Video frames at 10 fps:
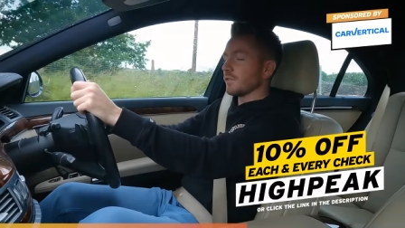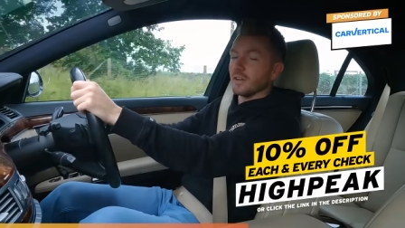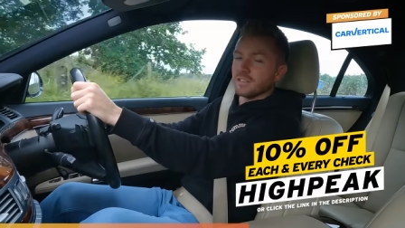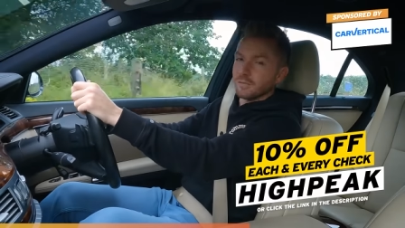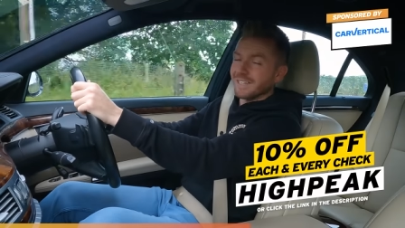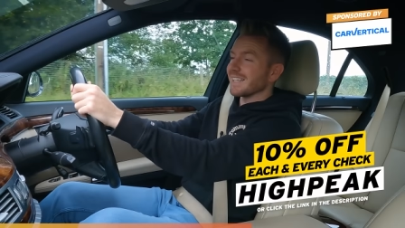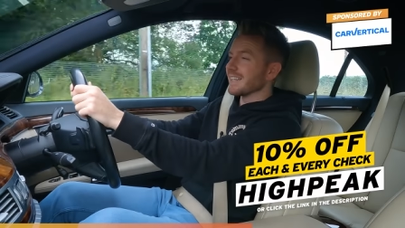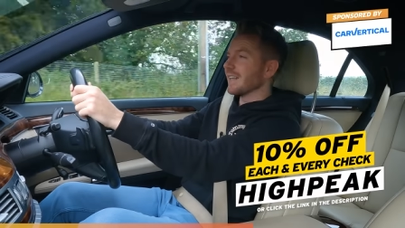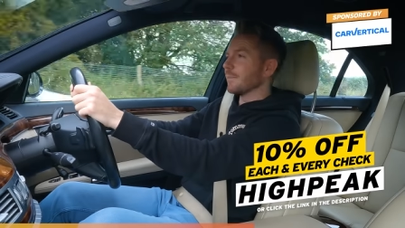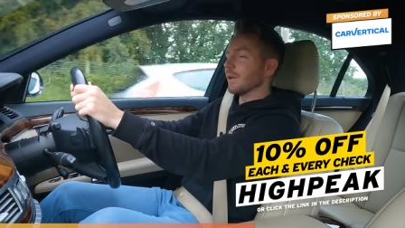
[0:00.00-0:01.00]
Alternatively,
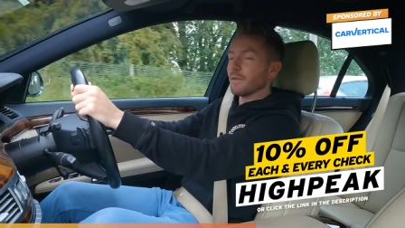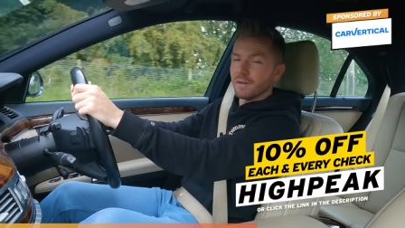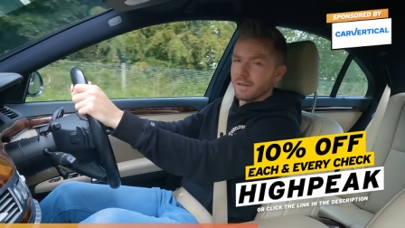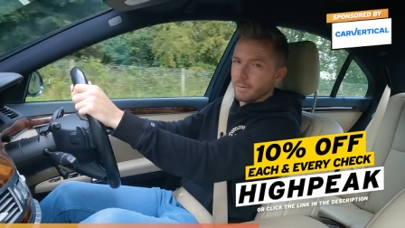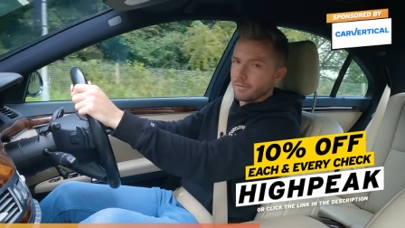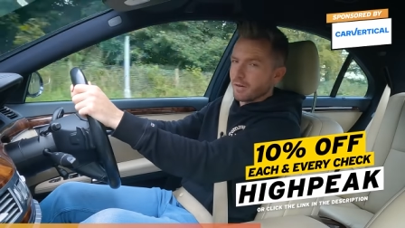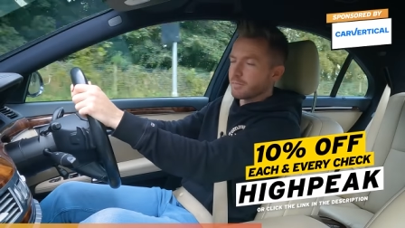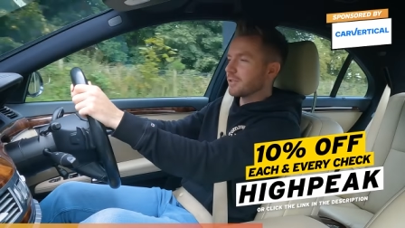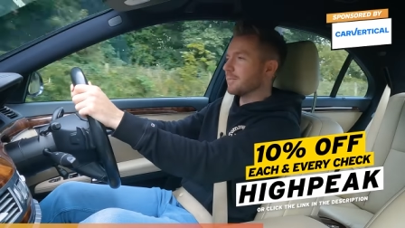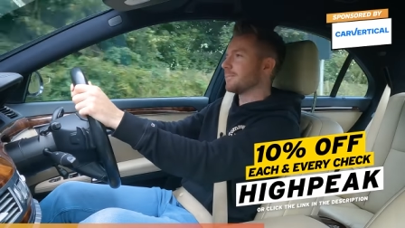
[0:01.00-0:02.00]
click the link below in the video
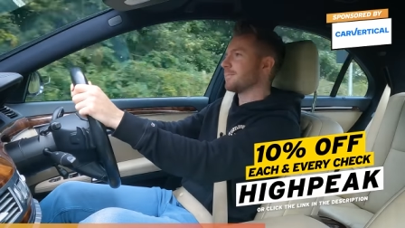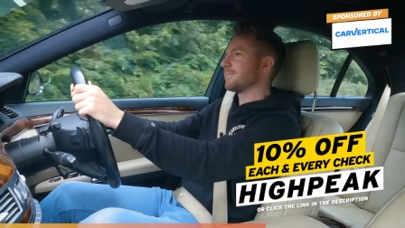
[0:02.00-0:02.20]
description.